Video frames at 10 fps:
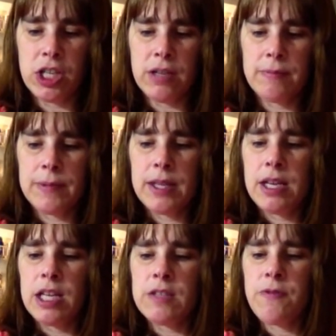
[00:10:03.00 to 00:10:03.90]
Division.
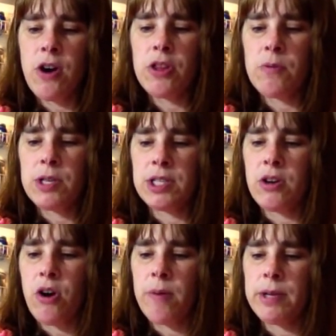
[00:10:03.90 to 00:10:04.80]
His father
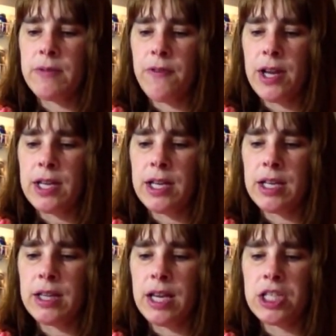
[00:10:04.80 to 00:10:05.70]
was an Army
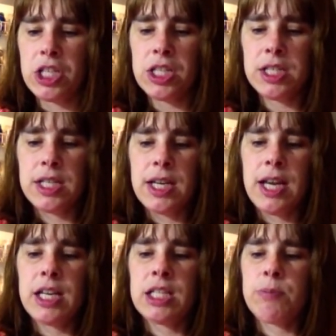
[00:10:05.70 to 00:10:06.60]
fighting legend,
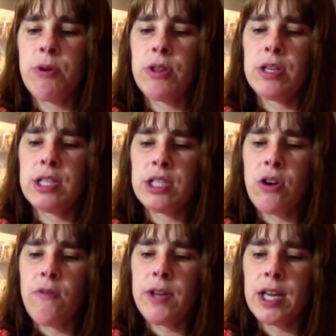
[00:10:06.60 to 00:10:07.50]
and his brother
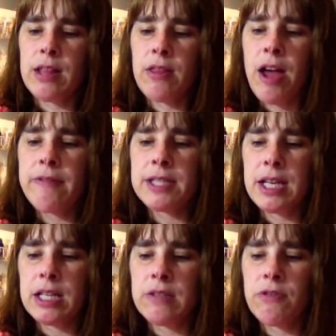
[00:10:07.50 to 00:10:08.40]
is serving a
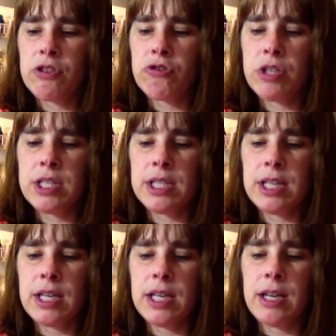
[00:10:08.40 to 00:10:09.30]
life sentence for
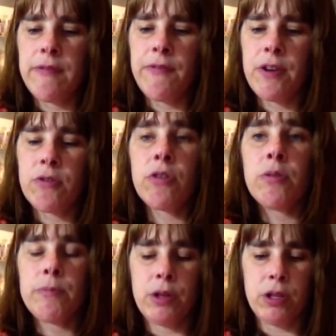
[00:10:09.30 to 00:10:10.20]
treason in a
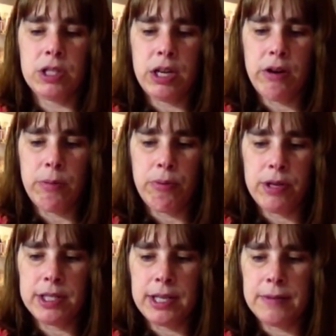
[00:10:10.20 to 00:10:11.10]
federal
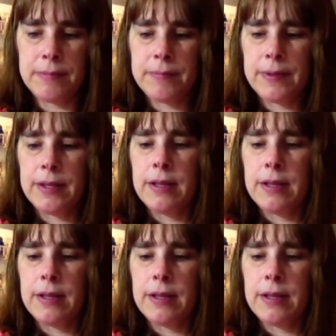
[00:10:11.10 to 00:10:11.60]
military prison.